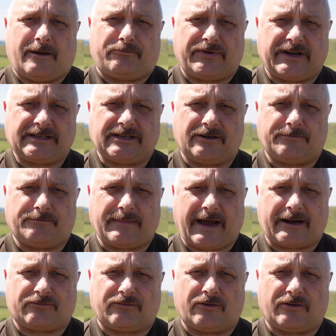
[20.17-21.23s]
President
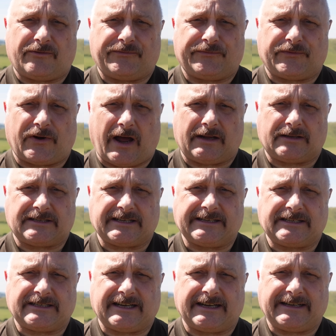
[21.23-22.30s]
Macron of France
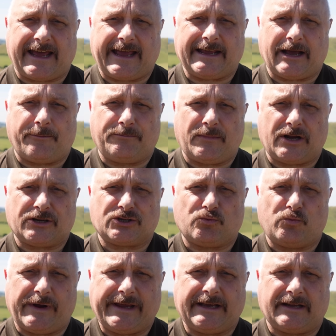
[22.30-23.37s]
is today a much
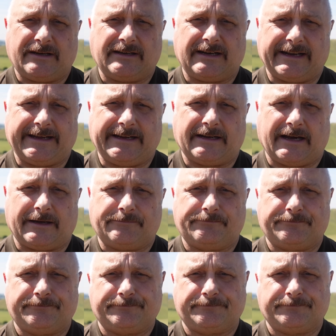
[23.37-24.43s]
weakened leader.
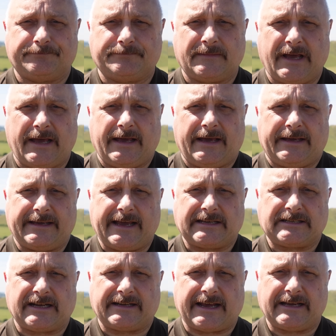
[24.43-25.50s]

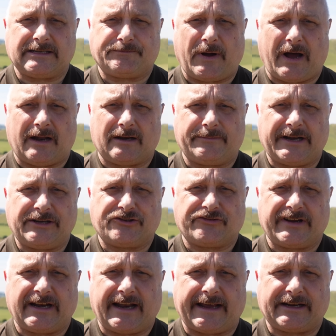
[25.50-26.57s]
Yesterday's
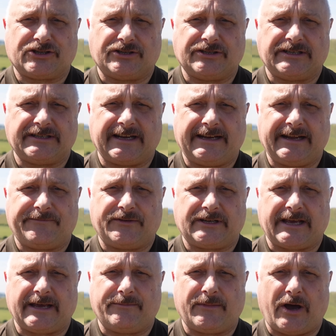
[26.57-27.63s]
parliamentary elections
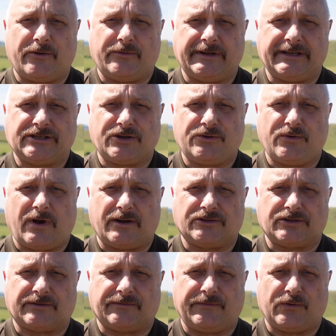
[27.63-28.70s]
delivered him only
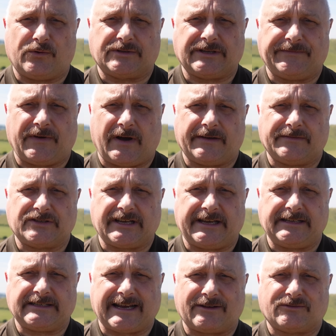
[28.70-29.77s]
245
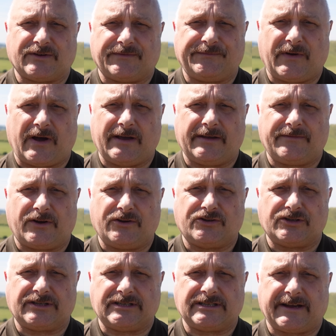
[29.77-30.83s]
seats out of
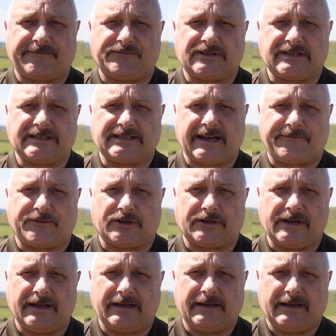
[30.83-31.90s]
577.
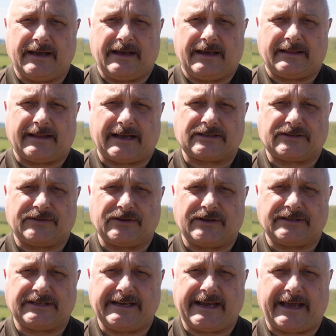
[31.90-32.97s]
That's
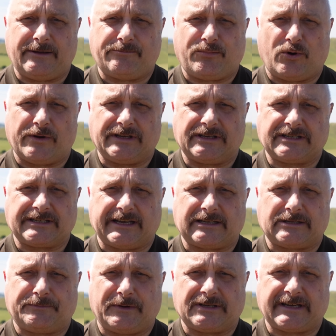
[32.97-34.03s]

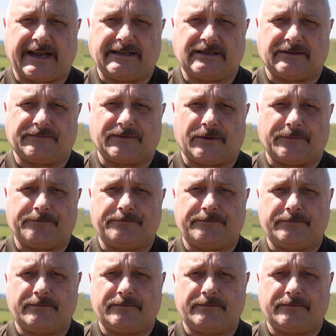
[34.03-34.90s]
38.6% of them.